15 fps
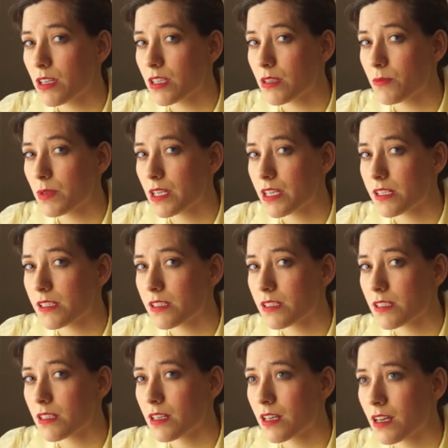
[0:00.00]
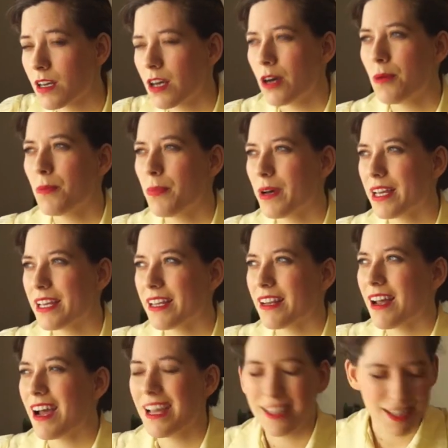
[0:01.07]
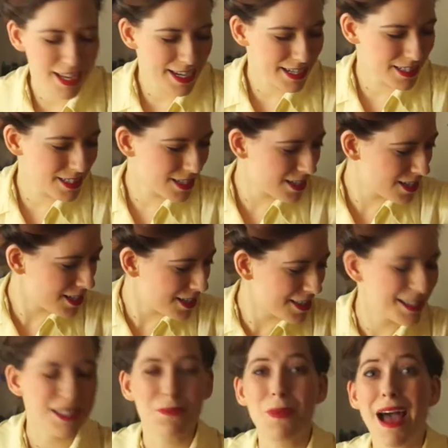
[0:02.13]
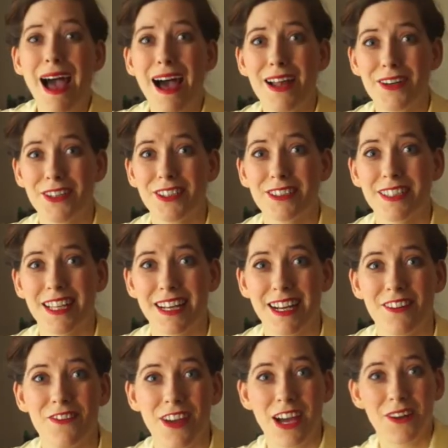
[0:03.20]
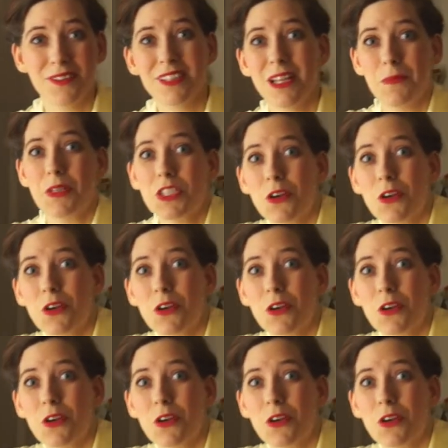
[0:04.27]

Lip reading: Beauty and the Beast. But I liked this pattern that I found.